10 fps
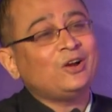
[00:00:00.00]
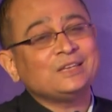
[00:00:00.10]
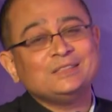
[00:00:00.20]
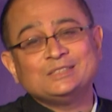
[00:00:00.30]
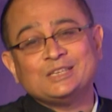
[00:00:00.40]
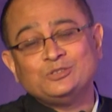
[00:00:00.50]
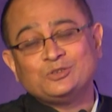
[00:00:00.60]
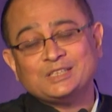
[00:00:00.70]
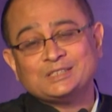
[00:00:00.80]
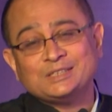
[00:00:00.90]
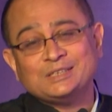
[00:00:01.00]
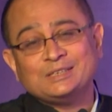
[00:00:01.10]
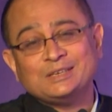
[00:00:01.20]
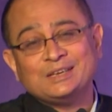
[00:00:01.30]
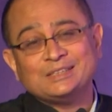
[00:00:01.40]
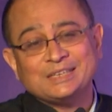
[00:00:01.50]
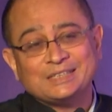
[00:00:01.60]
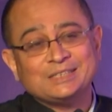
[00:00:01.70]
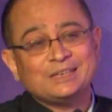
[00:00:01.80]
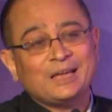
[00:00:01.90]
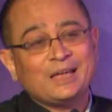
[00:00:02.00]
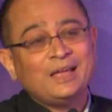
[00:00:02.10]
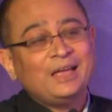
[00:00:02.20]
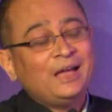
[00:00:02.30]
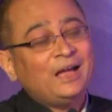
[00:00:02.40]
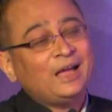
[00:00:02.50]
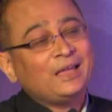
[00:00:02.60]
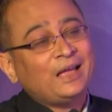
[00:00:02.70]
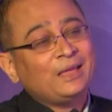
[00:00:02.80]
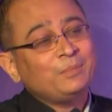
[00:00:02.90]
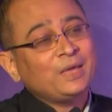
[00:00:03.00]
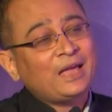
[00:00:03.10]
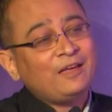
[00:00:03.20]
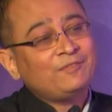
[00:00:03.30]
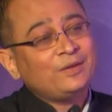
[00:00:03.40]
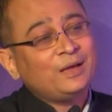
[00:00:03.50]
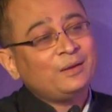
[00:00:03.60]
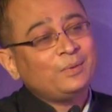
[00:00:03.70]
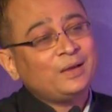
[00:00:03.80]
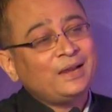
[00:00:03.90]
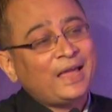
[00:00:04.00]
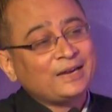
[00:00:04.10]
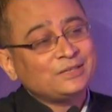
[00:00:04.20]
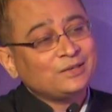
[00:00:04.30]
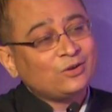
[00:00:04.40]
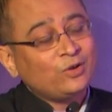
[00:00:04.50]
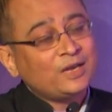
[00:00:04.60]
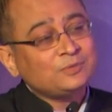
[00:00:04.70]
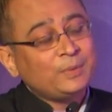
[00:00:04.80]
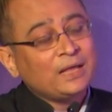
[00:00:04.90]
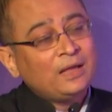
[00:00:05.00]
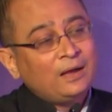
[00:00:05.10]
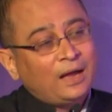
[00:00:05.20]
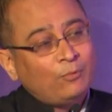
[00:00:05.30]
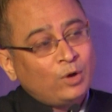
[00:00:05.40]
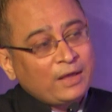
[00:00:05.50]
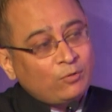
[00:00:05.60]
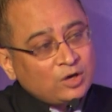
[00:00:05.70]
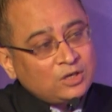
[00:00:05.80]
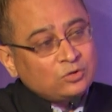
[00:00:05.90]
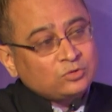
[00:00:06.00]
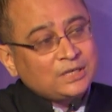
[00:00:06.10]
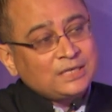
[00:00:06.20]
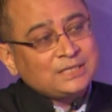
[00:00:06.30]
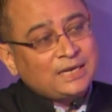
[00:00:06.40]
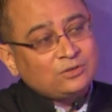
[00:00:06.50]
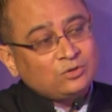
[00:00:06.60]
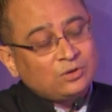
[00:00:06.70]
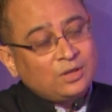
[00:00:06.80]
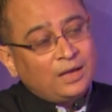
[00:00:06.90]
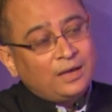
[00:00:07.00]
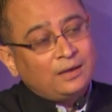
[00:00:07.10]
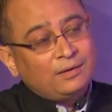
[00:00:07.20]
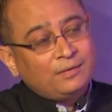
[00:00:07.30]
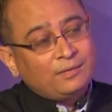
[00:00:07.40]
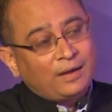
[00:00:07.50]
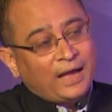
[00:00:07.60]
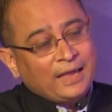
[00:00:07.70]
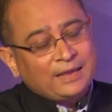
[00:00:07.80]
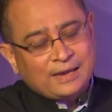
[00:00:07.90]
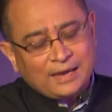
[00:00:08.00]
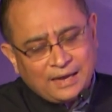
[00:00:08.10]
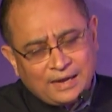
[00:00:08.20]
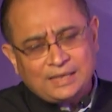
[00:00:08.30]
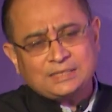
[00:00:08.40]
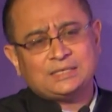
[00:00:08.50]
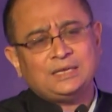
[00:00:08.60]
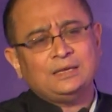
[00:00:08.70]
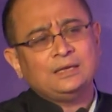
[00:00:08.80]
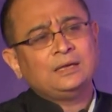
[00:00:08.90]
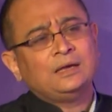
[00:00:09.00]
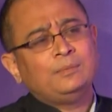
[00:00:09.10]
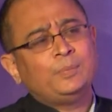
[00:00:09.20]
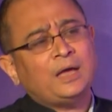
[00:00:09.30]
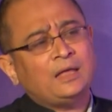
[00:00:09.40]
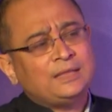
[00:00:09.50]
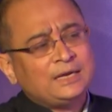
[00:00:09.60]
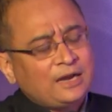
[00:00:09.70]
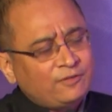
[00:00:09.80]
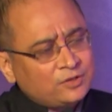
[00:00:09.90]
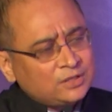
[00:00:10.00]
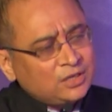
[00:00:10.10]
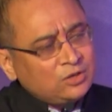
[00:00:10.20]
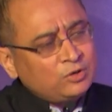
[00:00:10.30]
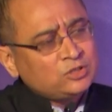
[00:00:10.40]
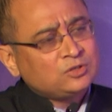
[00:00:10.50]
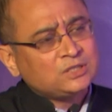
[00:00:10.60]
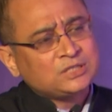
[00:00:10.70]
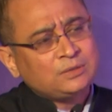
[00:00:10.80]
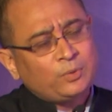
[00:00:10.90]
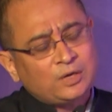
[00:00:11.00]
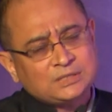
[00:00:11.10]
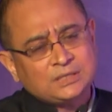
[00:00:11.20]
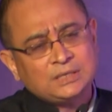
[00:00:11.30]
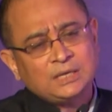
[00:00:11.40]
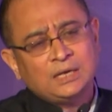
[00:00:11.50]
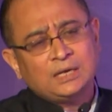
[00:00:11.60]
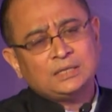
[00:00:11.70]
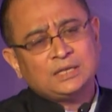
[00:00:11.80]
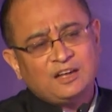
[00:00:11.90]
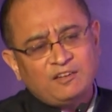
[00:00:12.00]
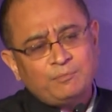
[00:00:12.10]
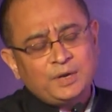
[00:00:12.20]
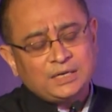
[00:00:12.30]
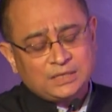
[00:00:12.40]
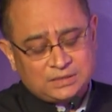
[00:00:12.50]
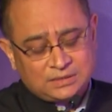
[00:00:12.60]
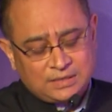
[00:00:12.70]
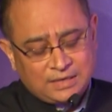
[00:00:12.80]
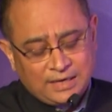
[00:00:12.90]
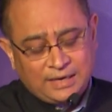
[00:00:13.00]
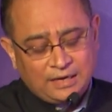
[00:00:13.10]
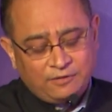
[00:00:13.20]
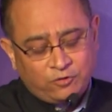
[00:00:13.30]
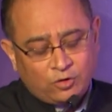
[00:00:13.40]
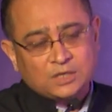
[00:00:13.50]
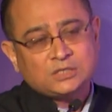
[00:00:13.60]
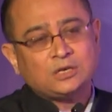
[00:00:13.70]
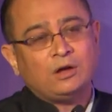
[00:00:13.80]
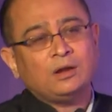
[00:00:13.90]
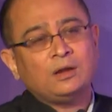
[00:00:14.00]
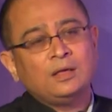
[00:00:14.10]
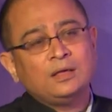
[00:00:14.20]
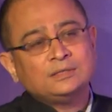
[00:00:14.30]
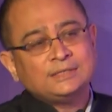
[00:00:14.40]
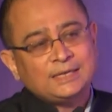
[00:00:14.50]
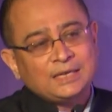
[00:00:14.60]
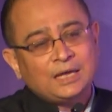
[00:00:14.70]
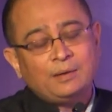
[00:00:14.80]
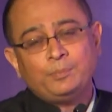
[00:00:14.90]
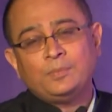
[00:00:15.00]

in this education sector, I may have lacked coherence. But what I wanted to say is that, I clearly see that after the new education policy, the government is clearly focused on setting up